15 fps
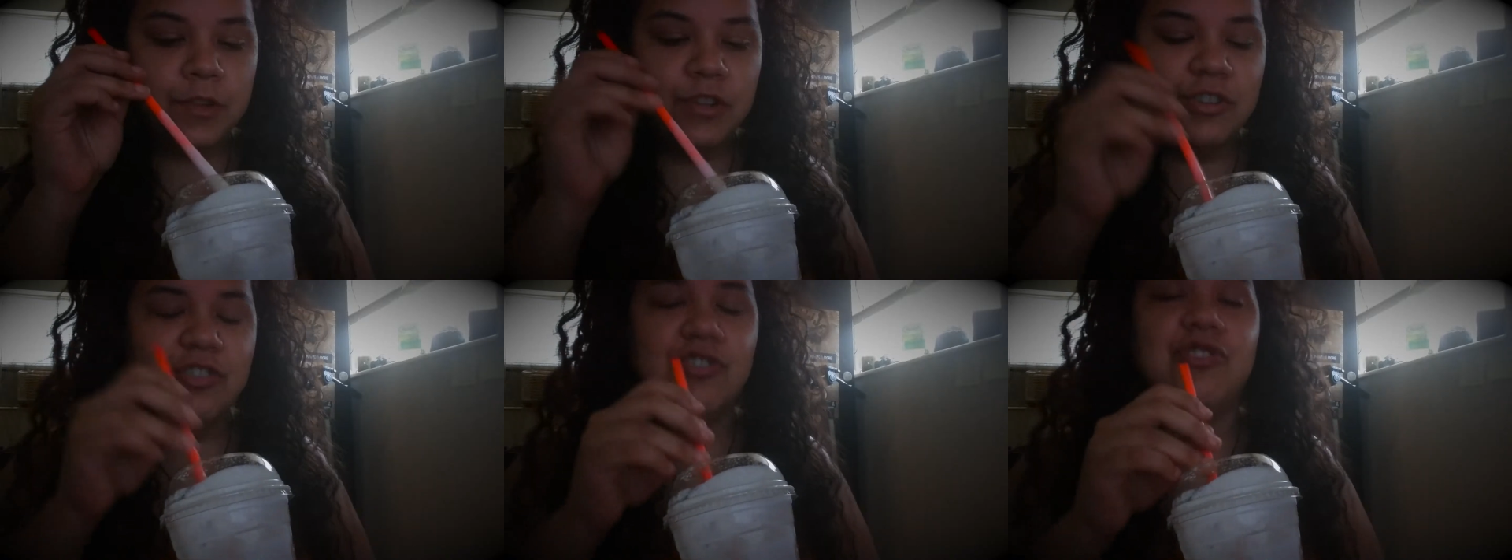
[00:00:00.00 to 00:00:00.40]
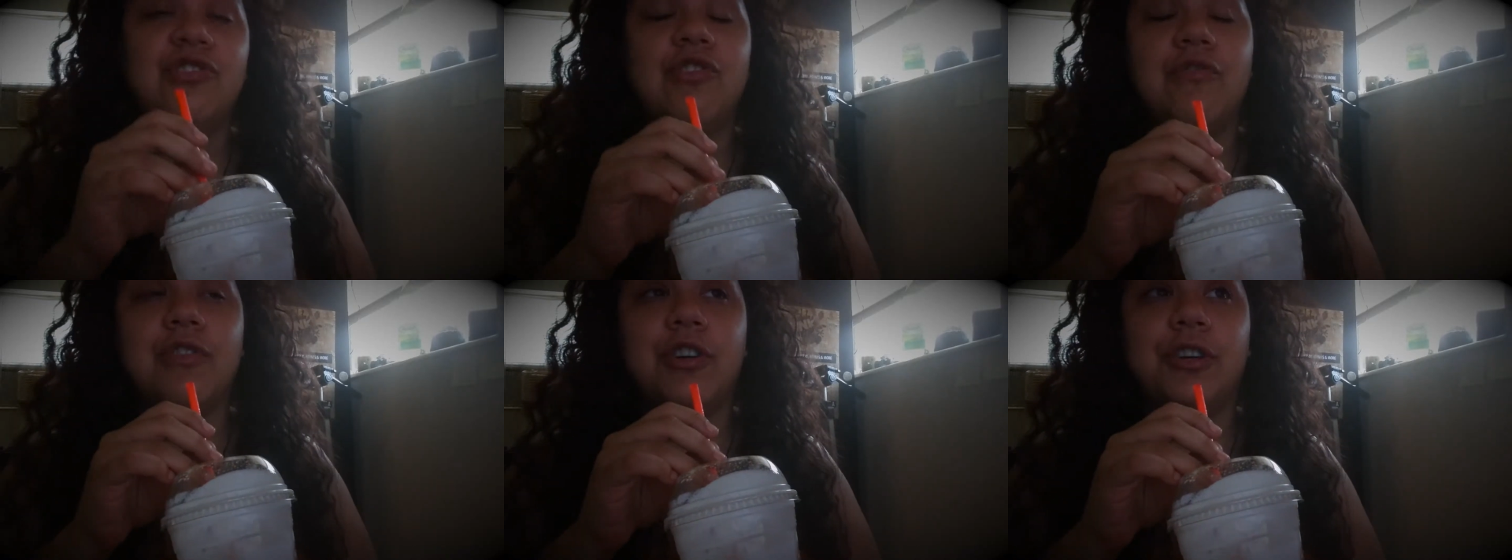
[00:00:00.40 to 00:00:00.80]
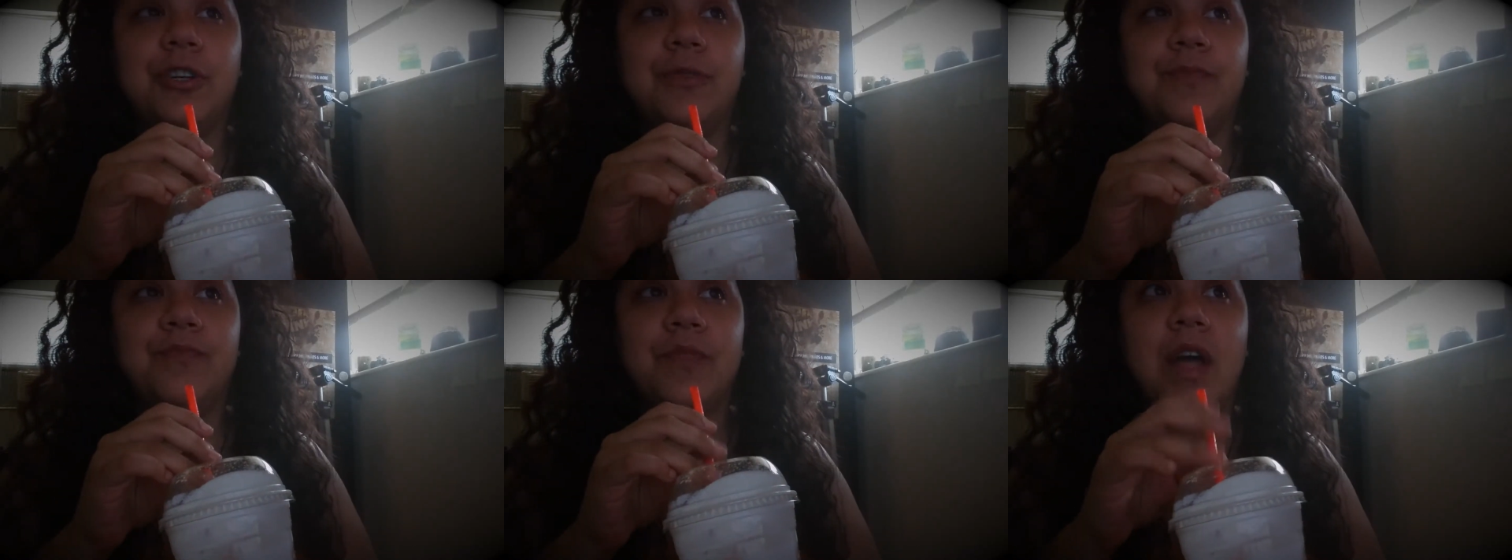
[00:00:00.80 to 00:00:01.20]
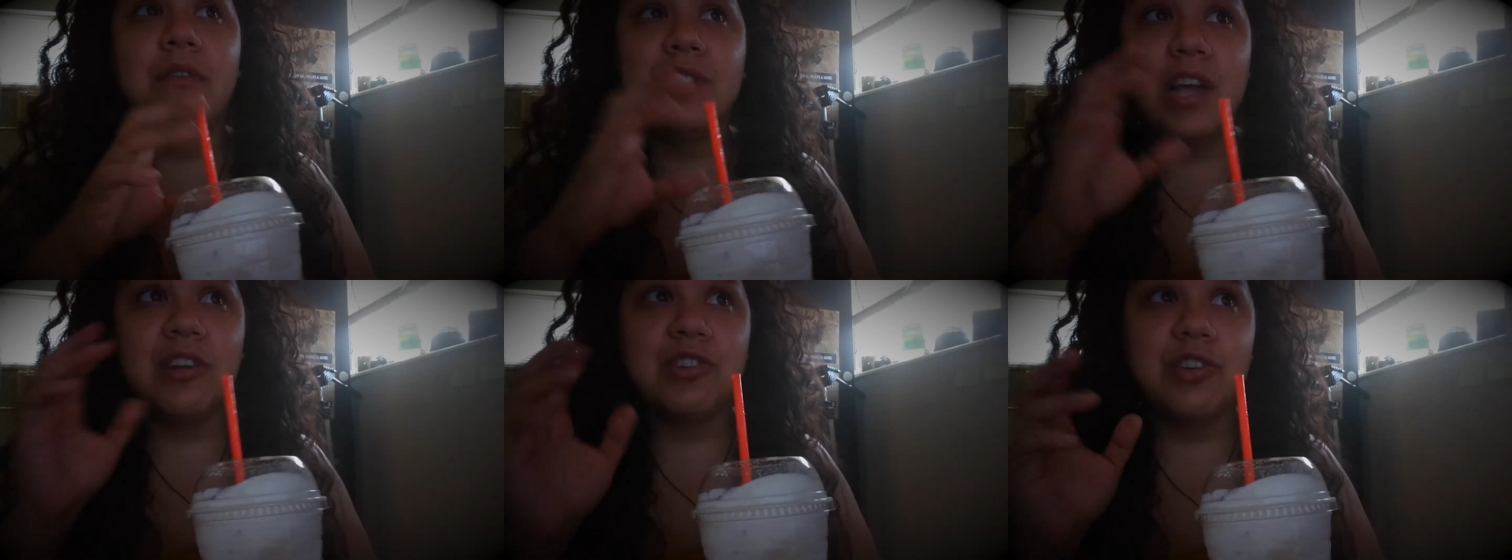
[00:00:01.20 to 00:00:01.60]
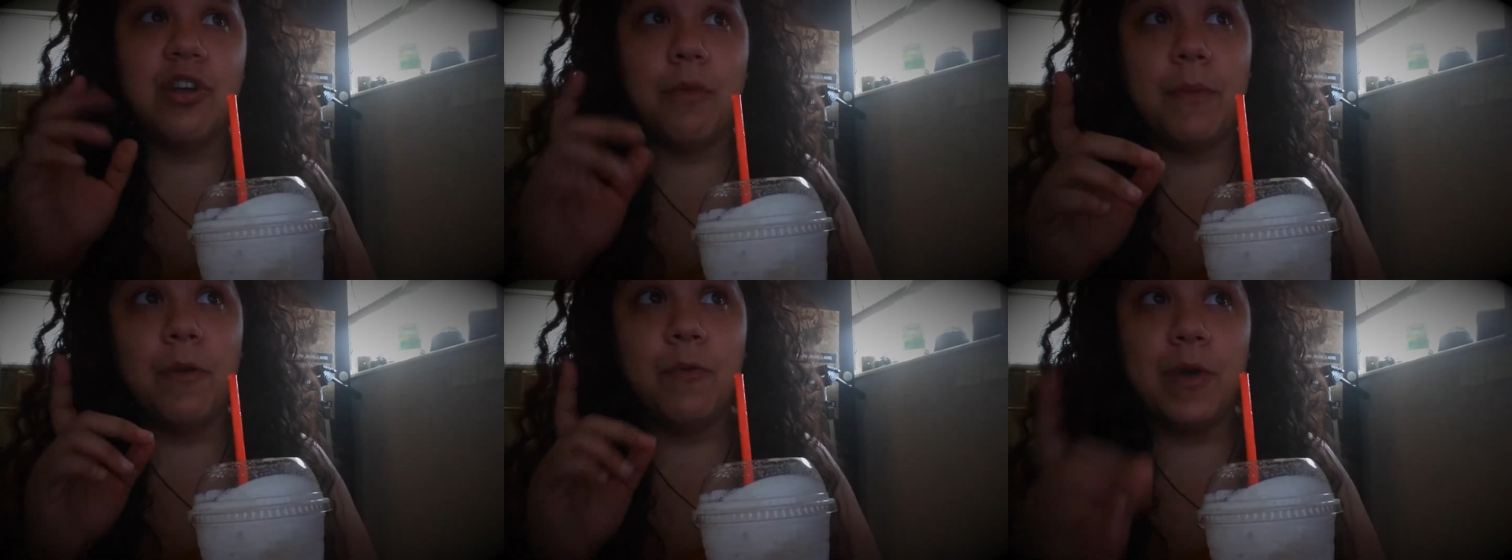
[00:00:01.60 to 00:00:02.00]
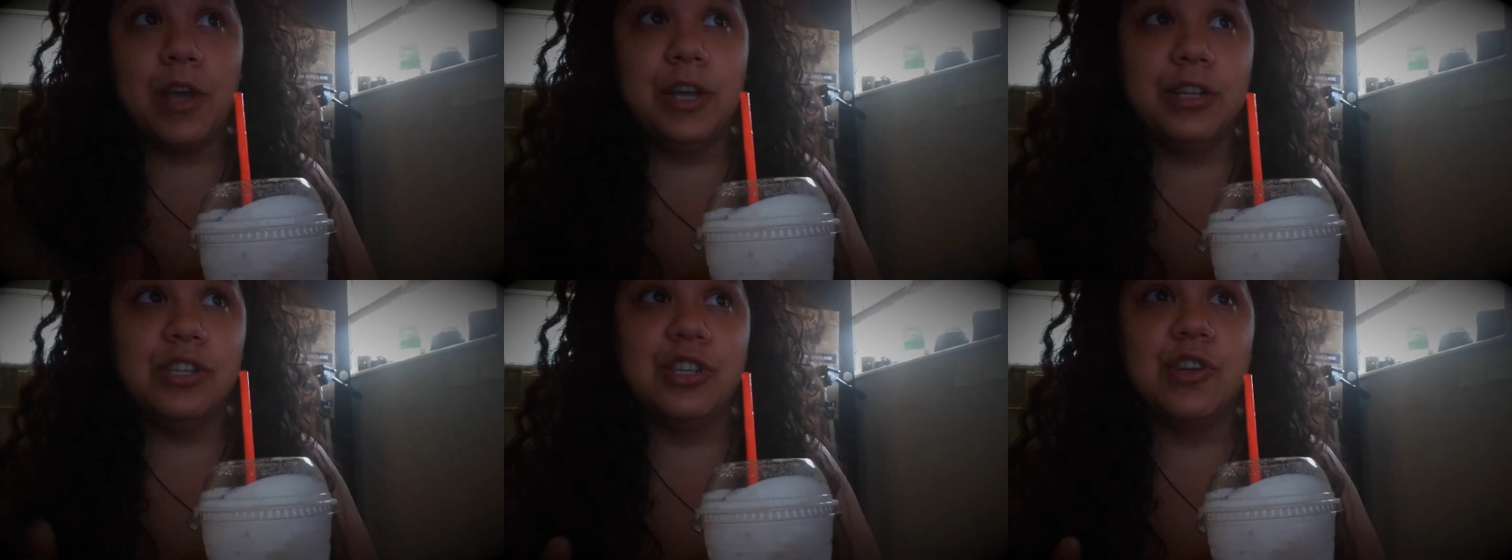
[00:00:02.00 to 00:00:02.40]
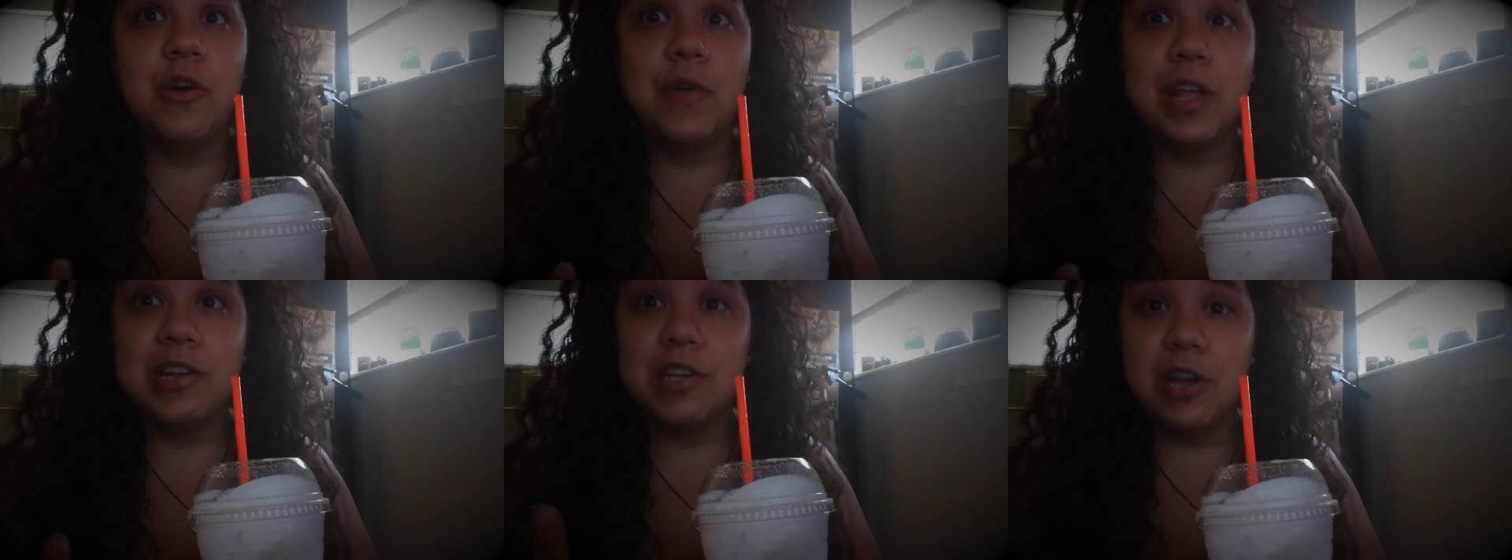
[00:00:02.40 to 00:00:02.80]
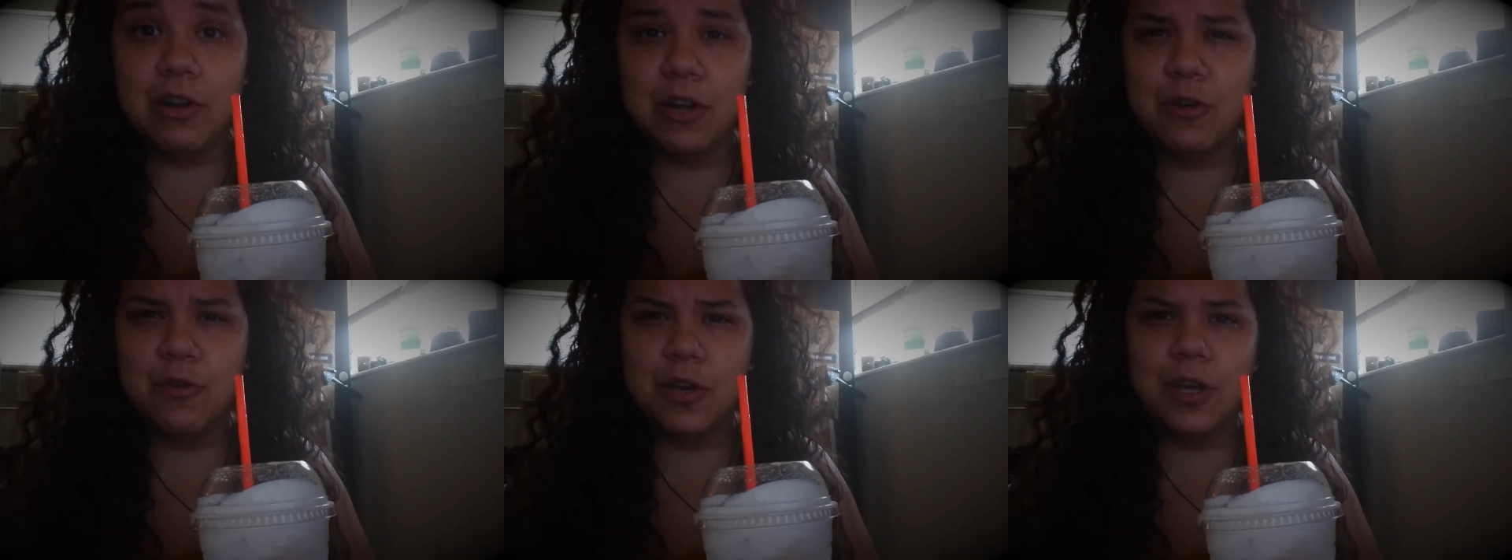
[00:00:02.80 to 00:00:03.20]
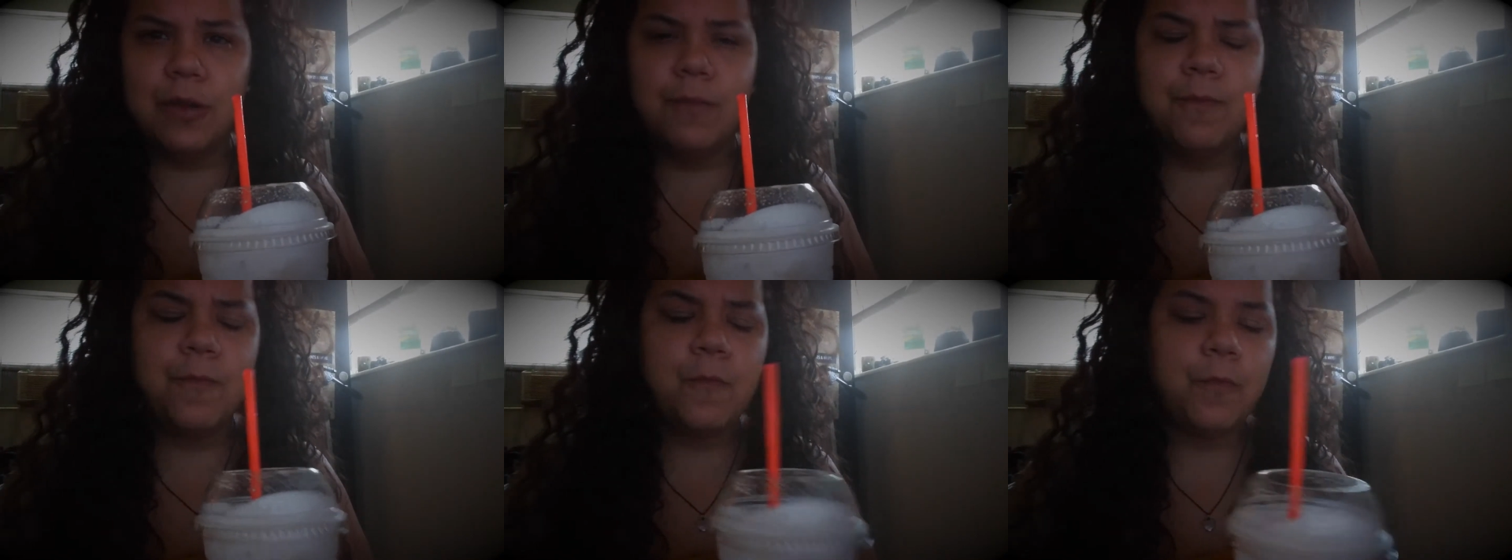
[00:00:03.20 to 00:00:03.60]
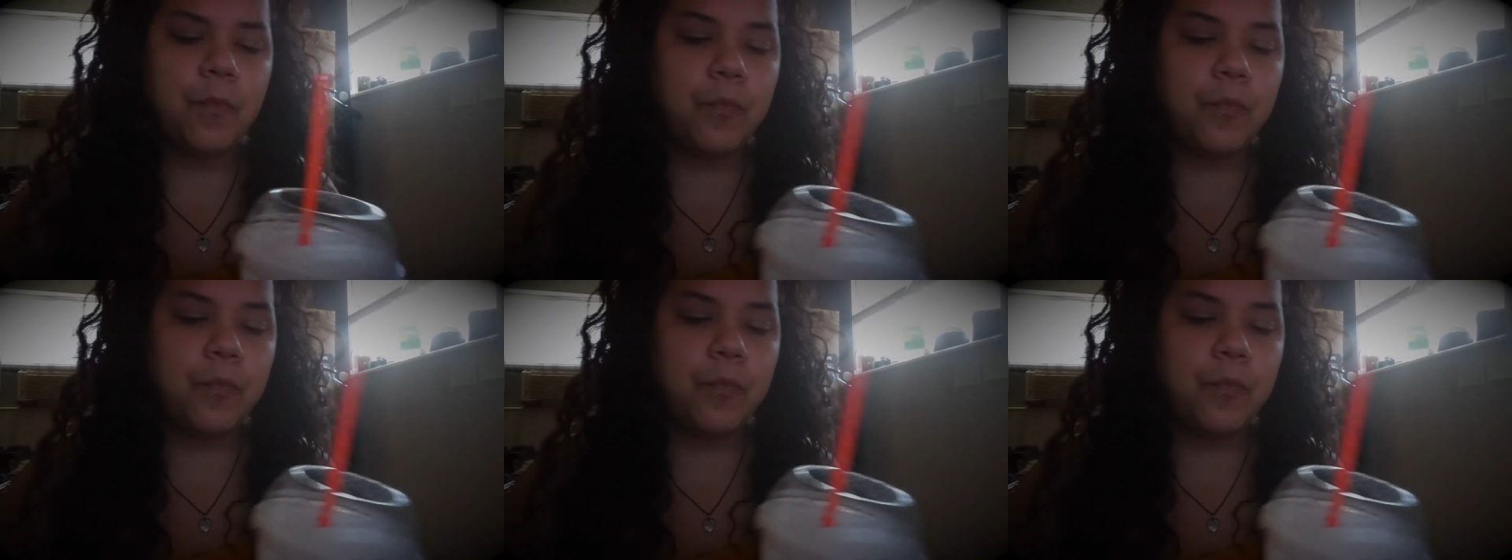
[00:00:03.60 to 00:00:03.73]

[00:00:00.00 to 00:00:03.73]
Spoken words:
this is so good. I was actually on my way to go get Dairy Queen